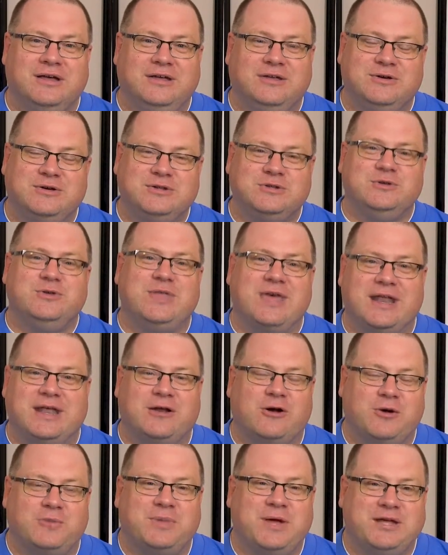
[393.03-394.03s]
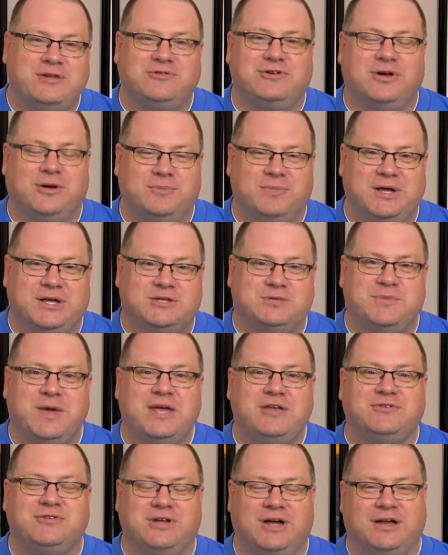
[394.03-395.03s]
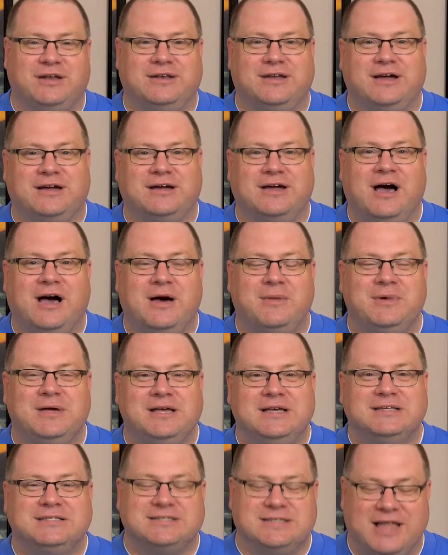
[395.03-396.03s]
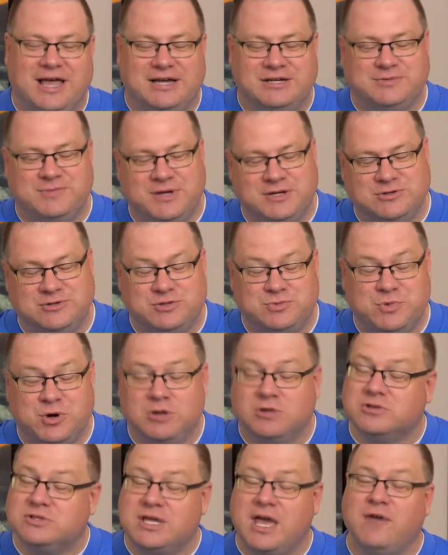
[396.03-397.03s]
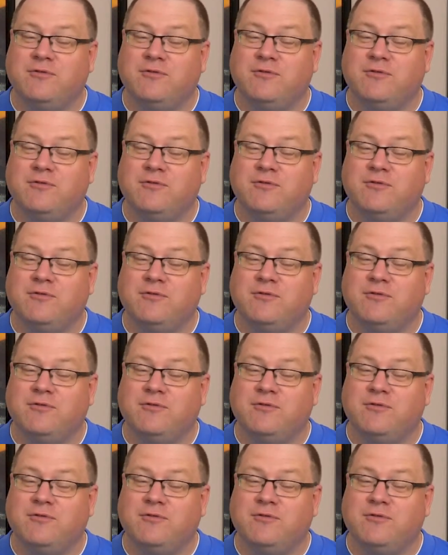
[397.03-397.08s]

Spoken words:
You can do that at our Patreon page, patreon.com/majorspoilers.